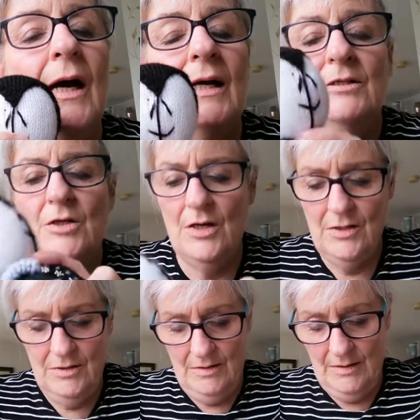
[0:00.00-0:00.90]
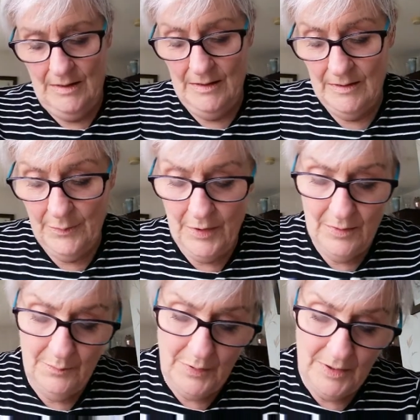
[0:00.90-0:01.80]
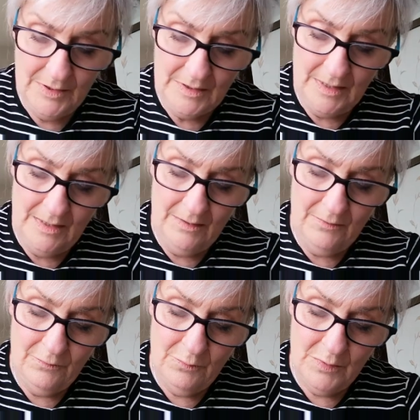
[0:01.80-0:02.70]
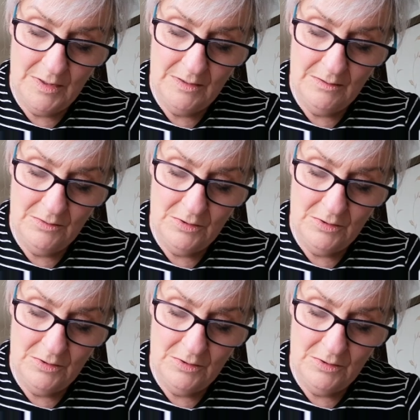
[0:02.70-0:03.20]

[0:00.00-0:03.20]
and down at the bottom part I have 1,